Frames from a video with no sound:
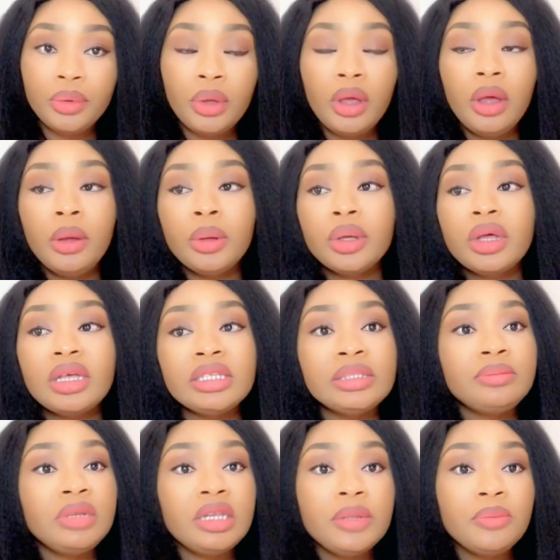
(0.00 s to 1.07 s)
because
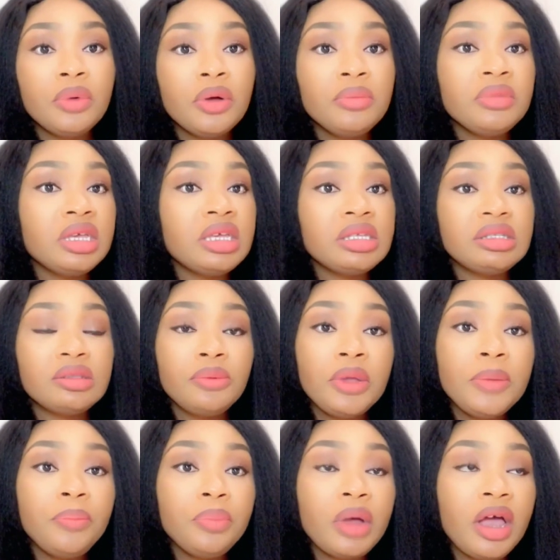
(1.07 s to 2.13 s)
minimum is
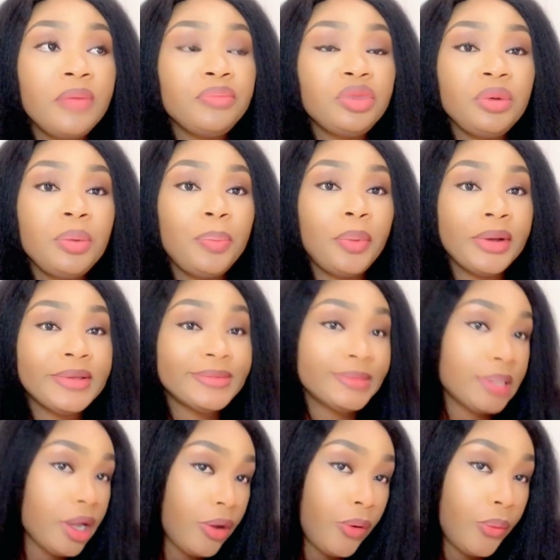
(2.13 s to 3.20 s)

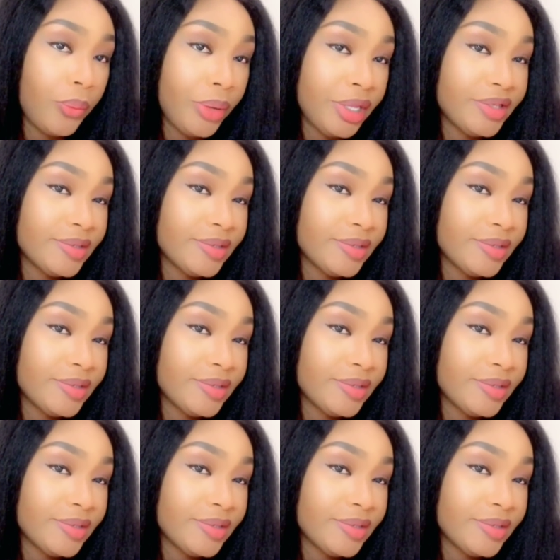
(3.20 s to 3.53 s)
3.0, which